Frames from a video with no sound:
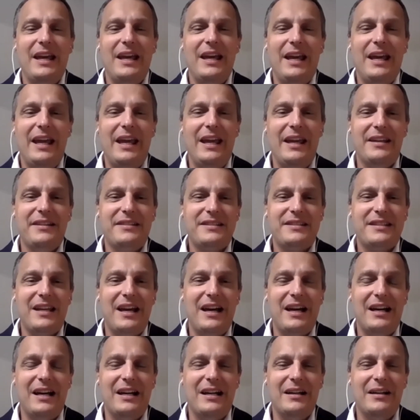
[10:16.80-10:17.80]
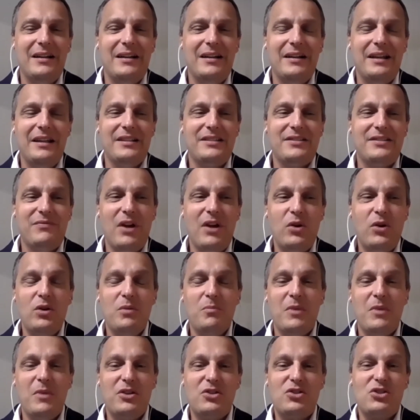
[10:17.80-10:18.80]
is very
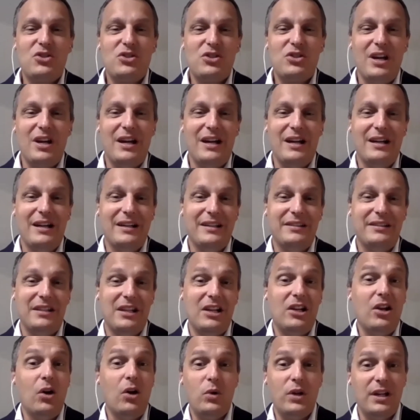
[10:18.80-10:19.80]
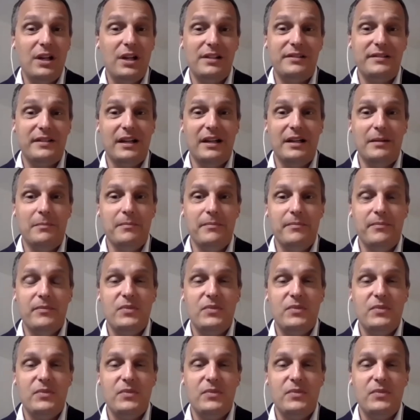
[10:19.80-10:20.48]
much the local time.